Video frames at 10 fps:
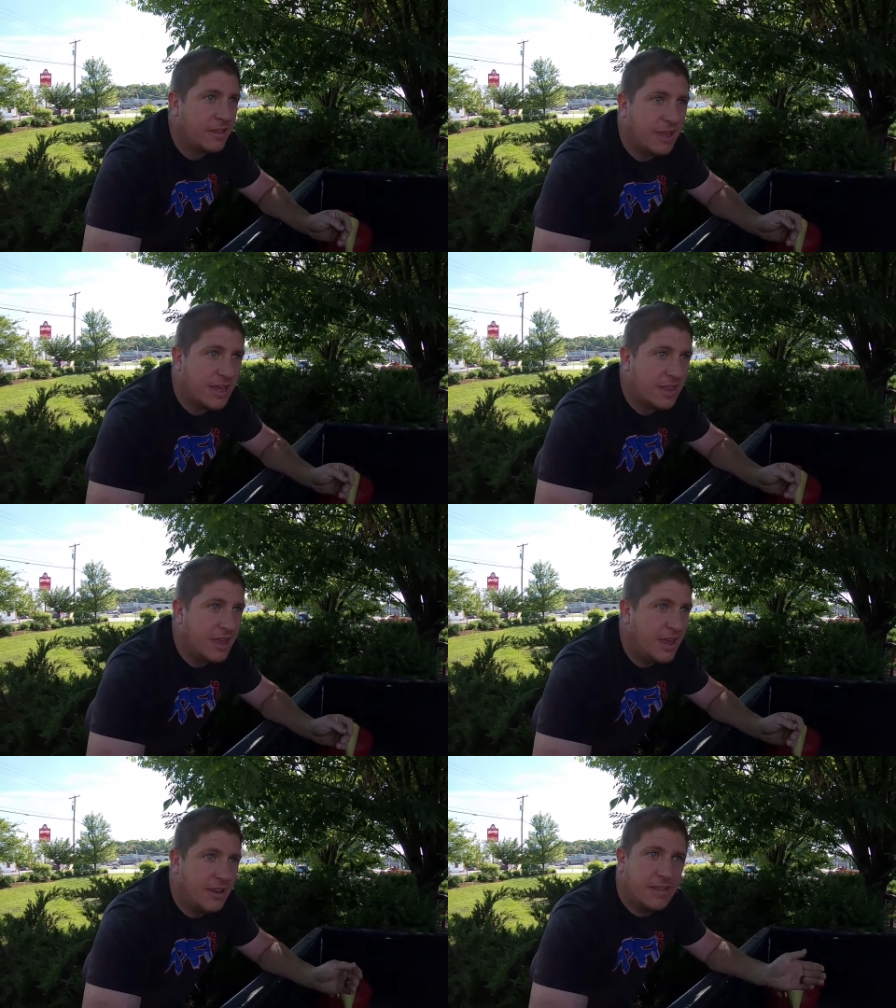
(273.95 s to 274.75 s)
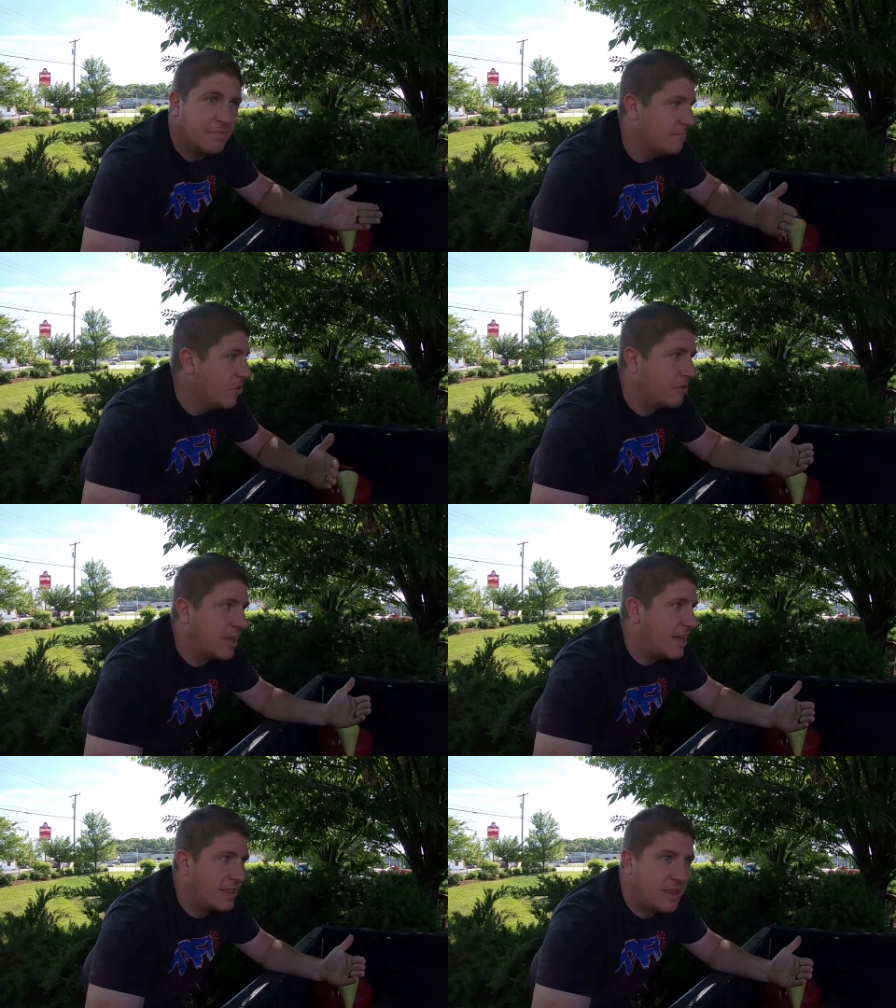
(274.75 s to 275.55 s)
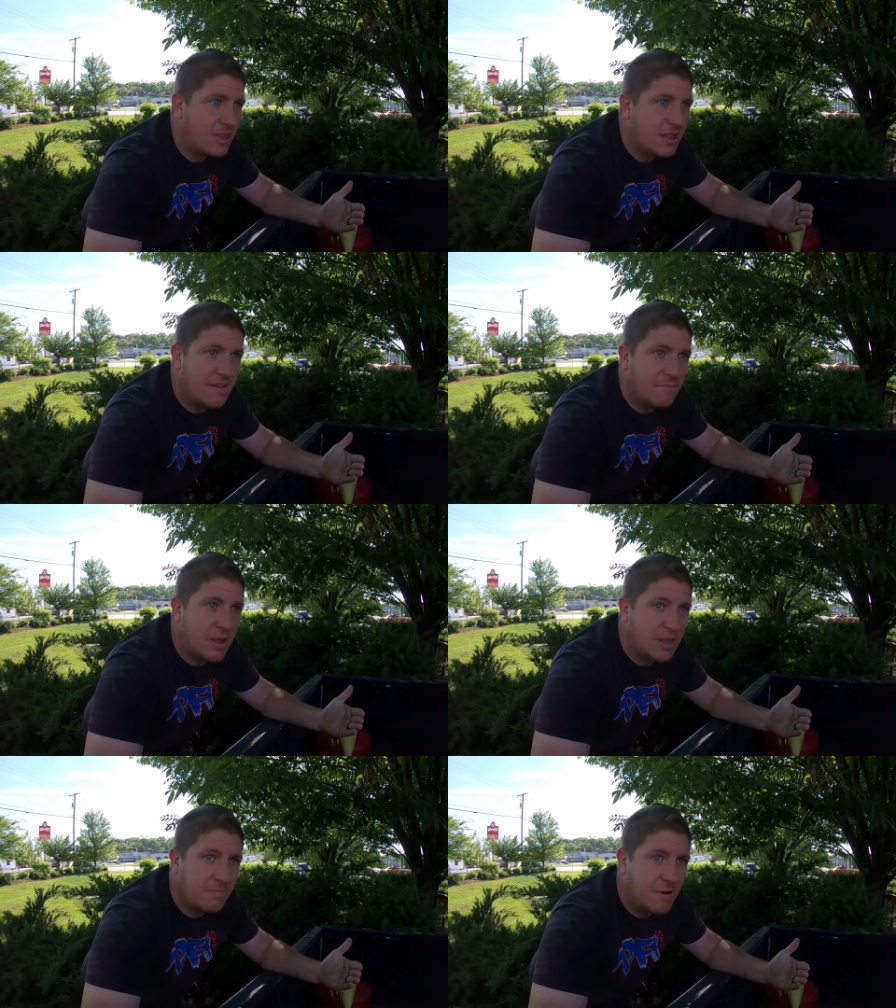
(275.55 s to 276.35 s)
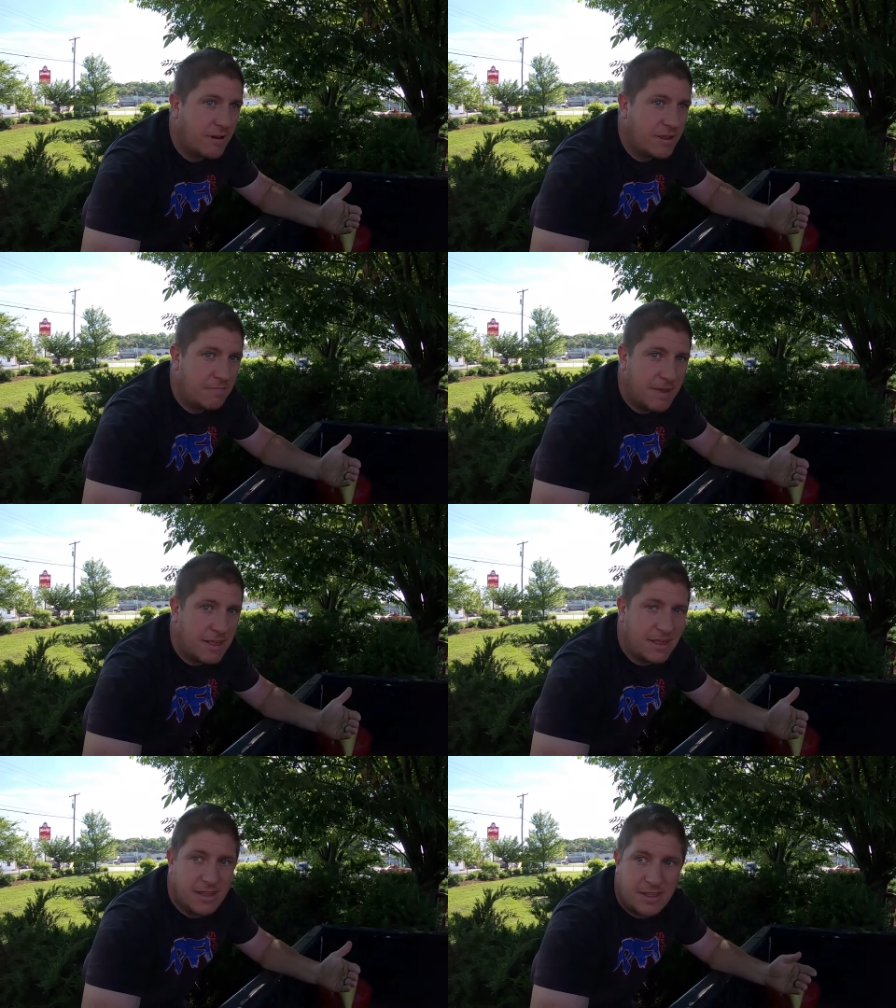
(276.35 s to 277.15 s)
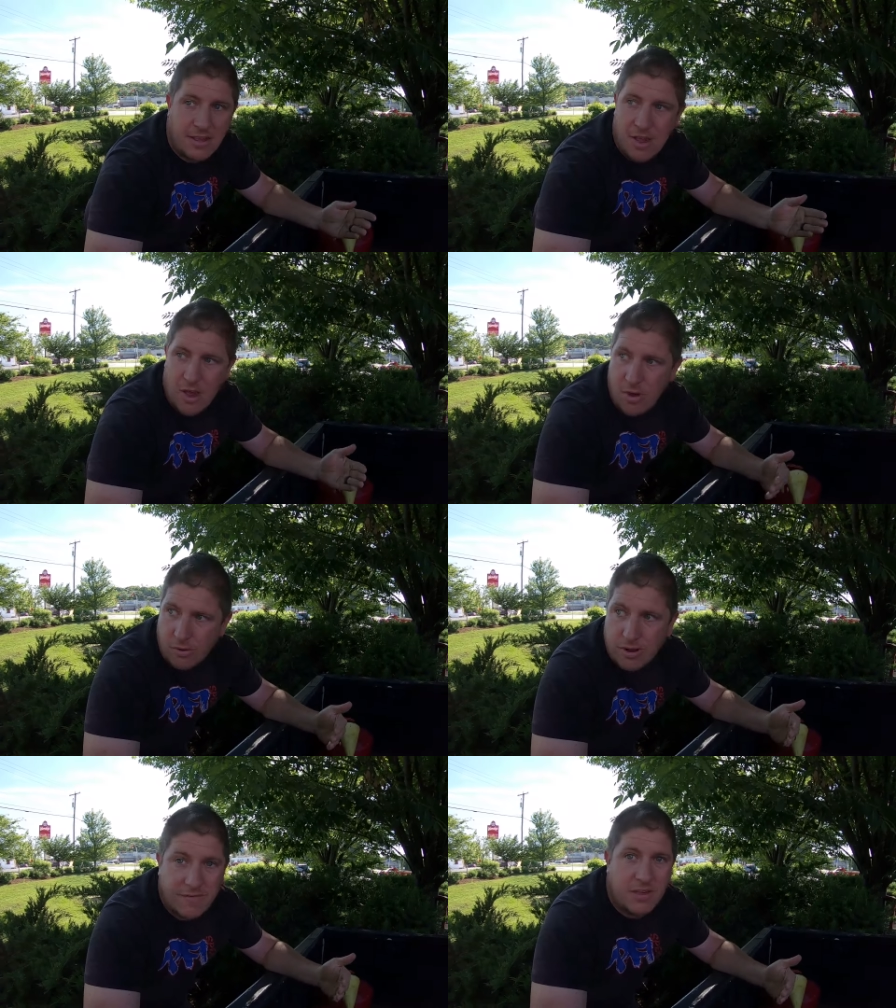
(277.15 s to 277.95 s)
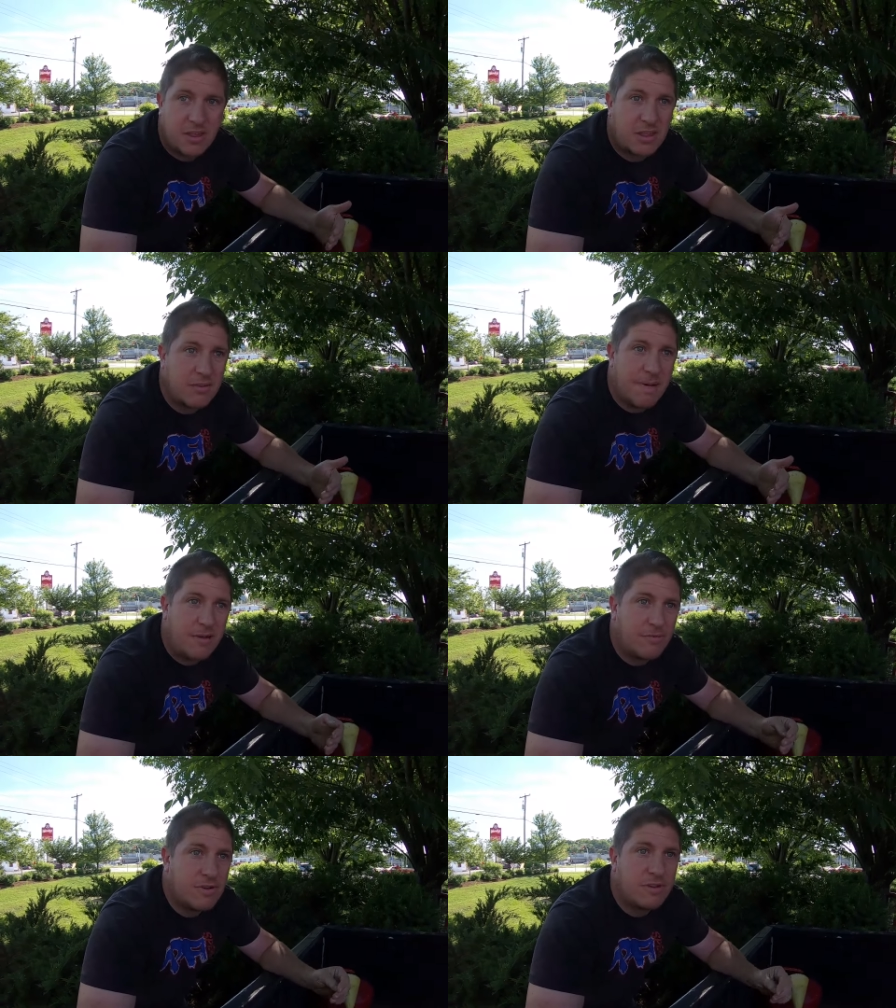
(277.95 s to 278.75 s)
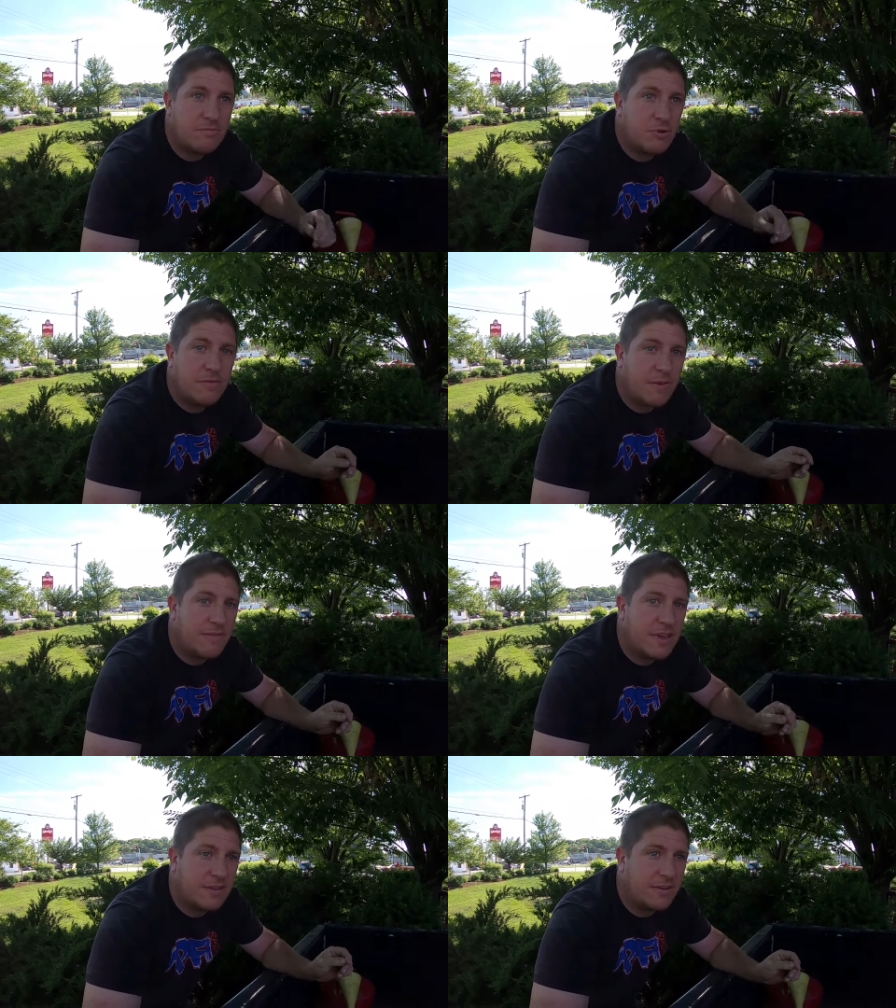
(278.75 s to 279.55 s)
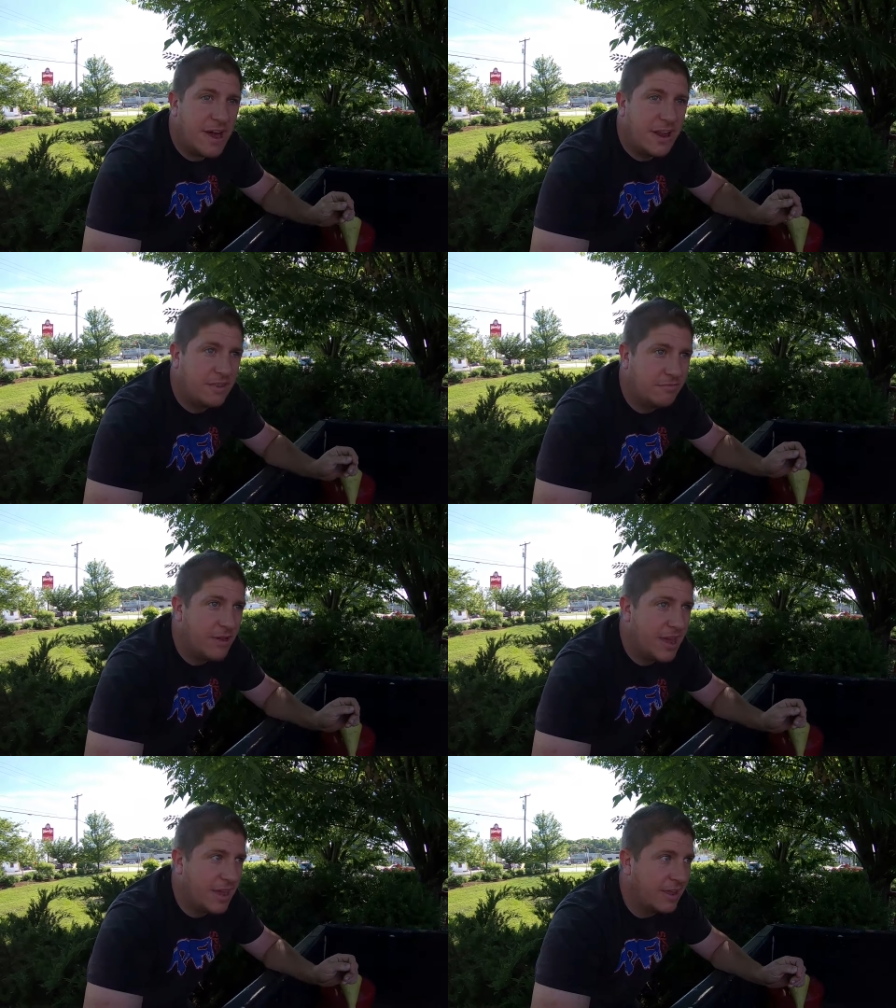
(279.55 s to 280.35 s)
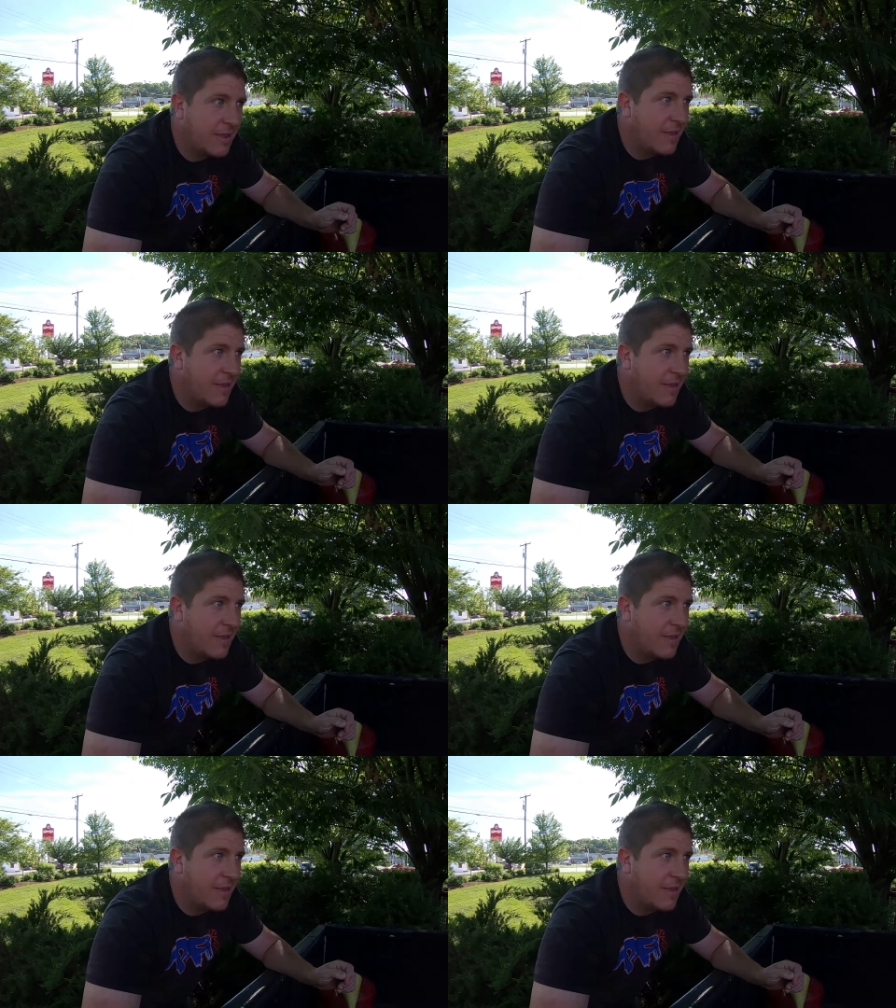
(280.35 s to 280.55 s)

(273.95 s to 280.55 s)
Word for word: Like I said, most gas stations have plenty of parking spaces or even just a spot where you can move your vehicle out of the way.